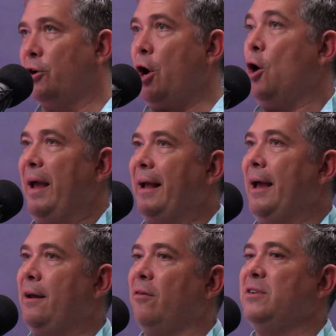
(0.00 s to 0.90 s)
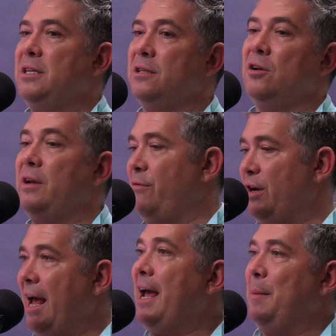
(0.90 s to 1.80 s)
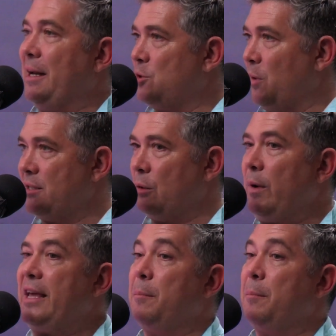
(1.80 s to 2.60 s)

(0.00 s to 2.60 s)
going. And obviously it's not every day, but it's once a week,